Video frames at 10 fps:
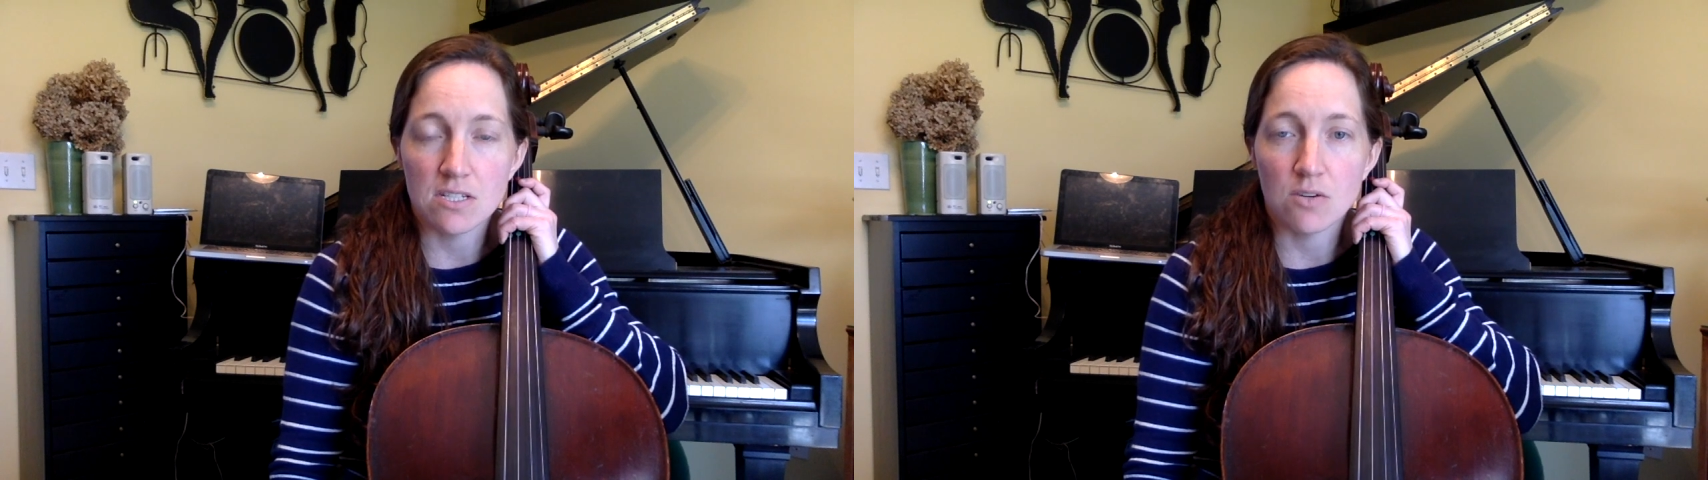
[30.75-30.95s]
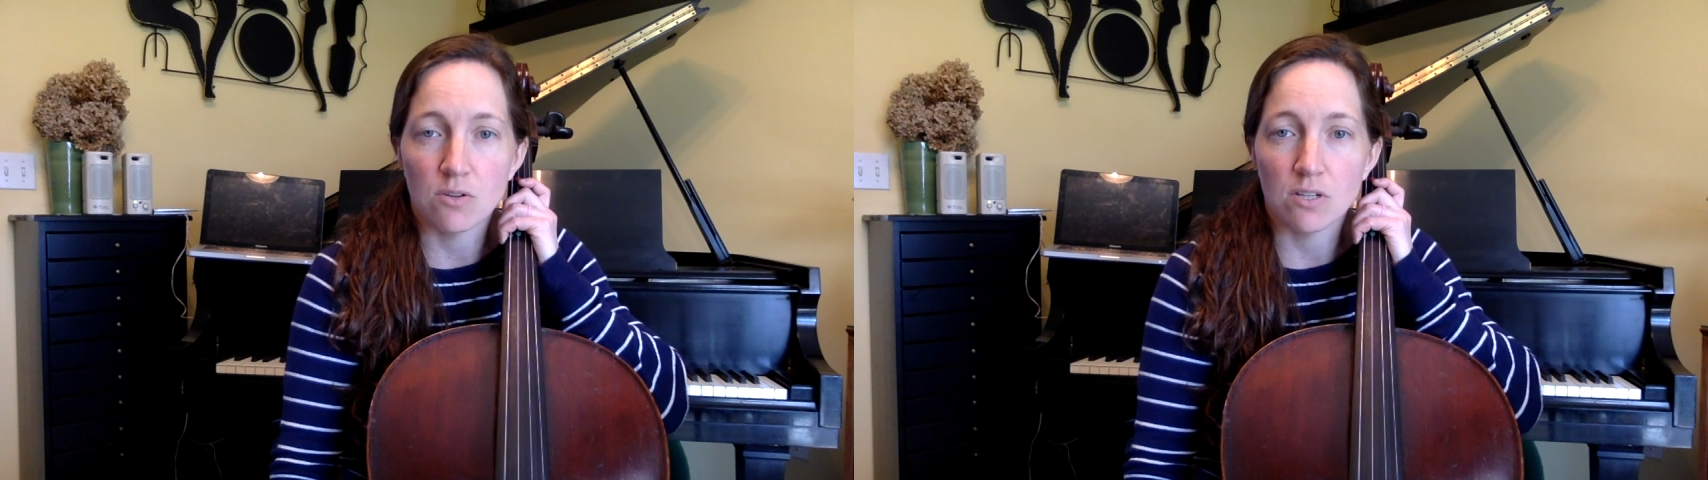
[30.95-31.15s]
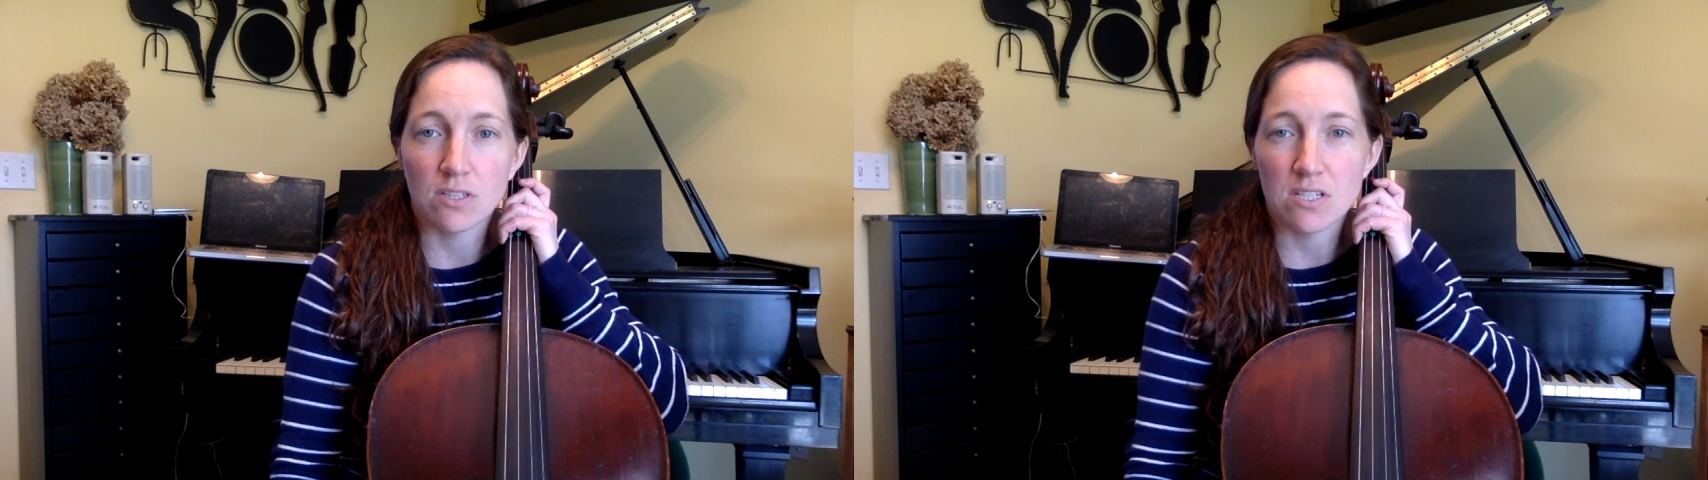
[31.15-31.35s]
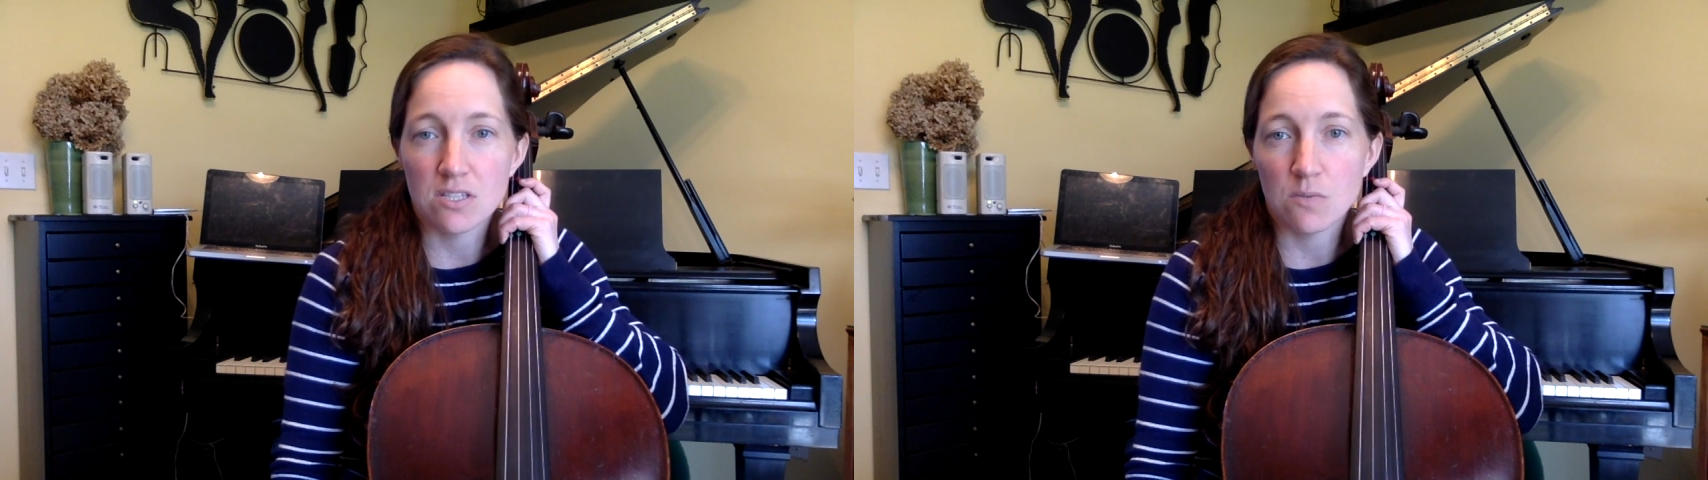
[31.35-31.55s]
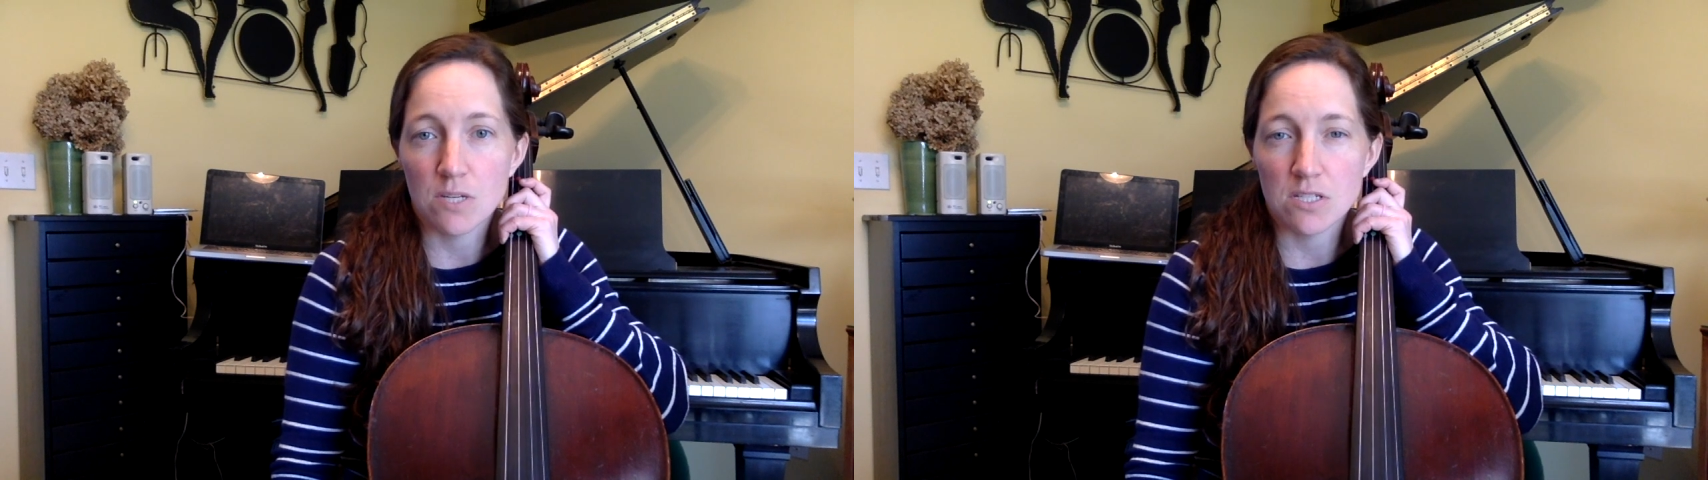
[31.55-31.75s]
or at least
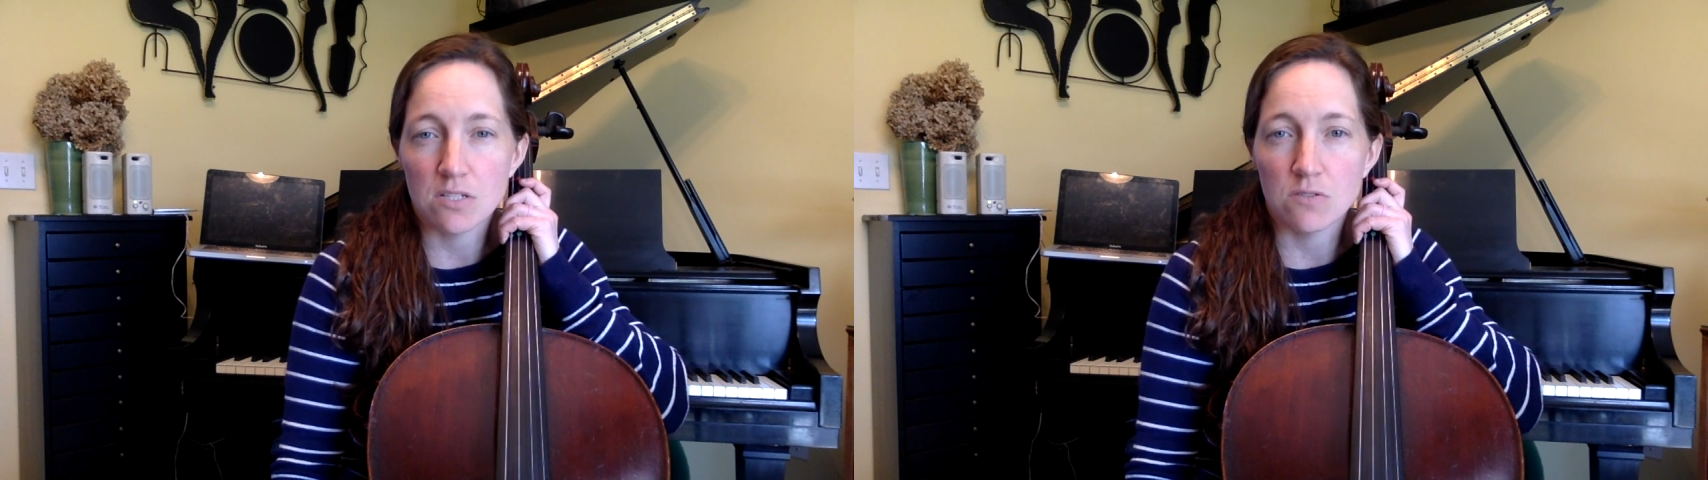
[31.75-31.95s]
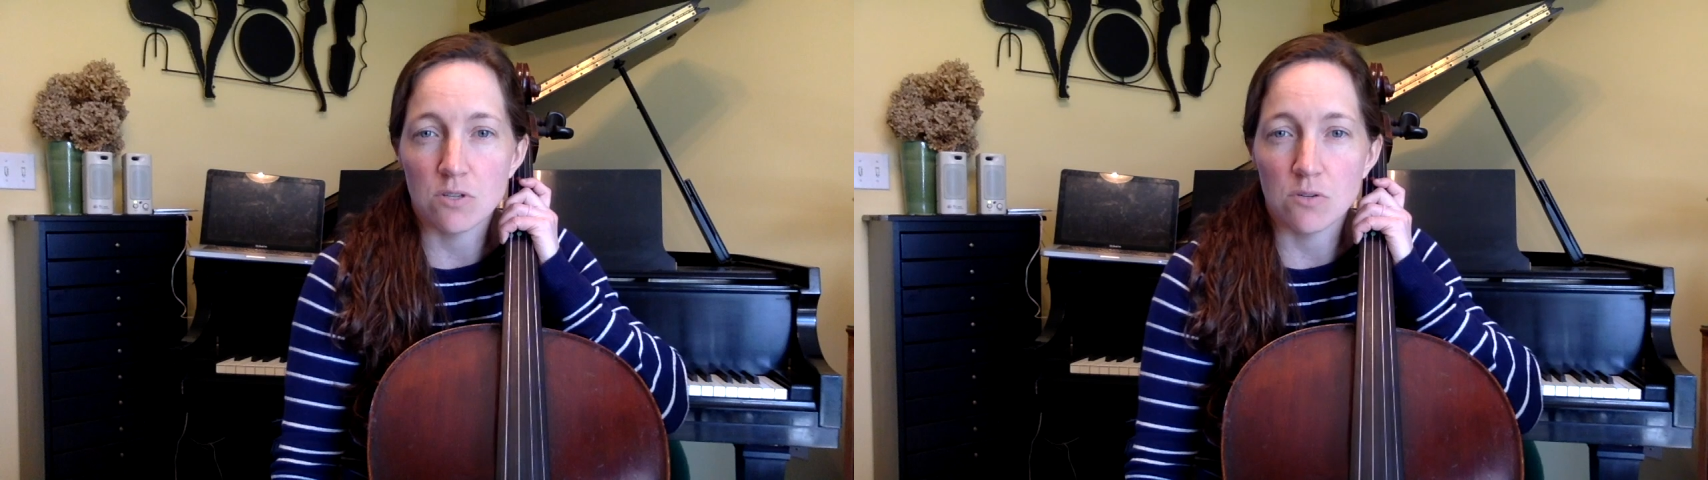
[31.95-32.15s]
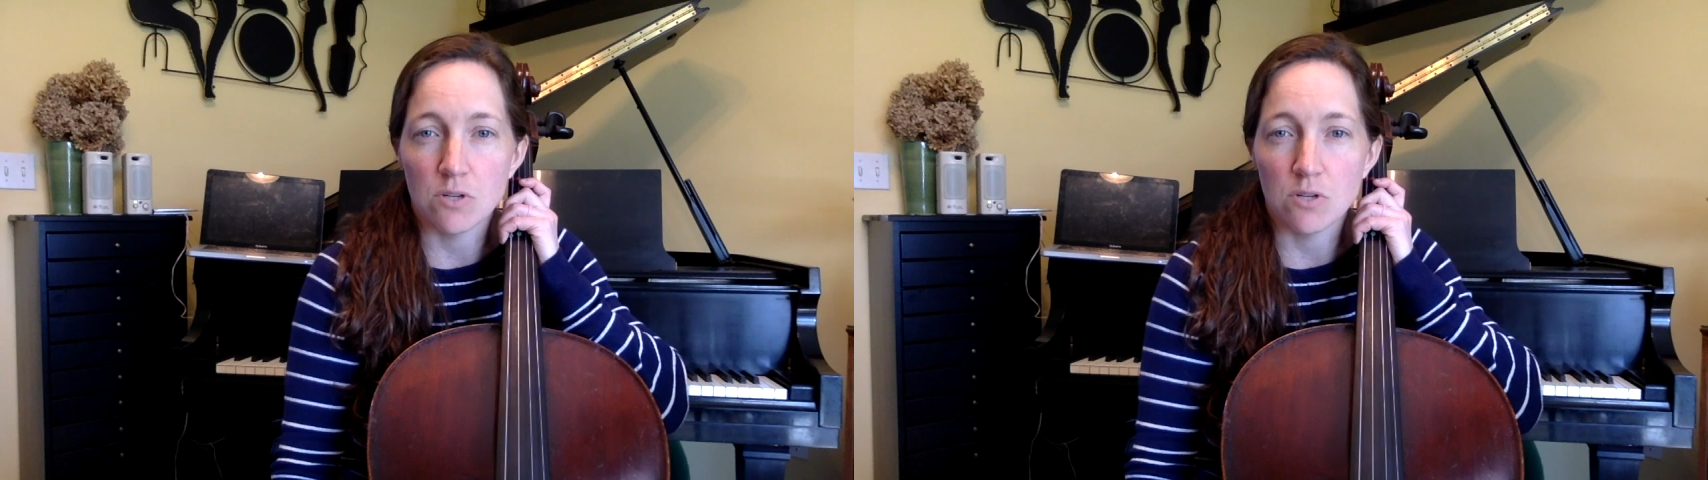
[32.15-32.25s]
the ones that you don't